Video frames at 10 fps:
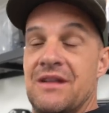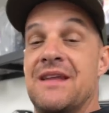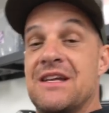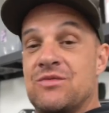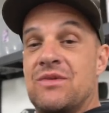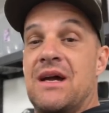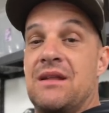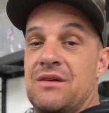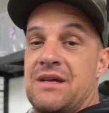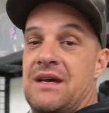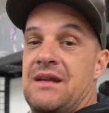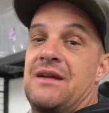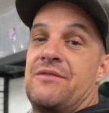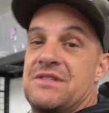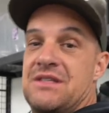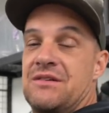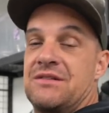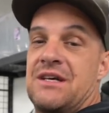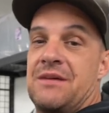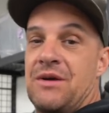That's what I look at every single
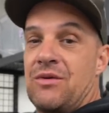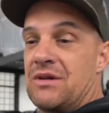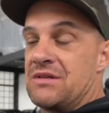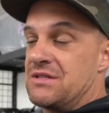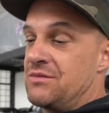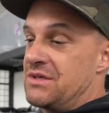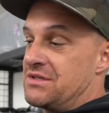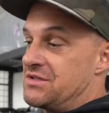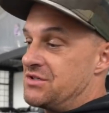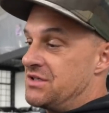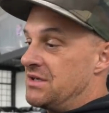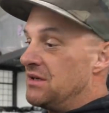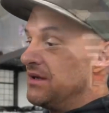time I work on someone else's shit.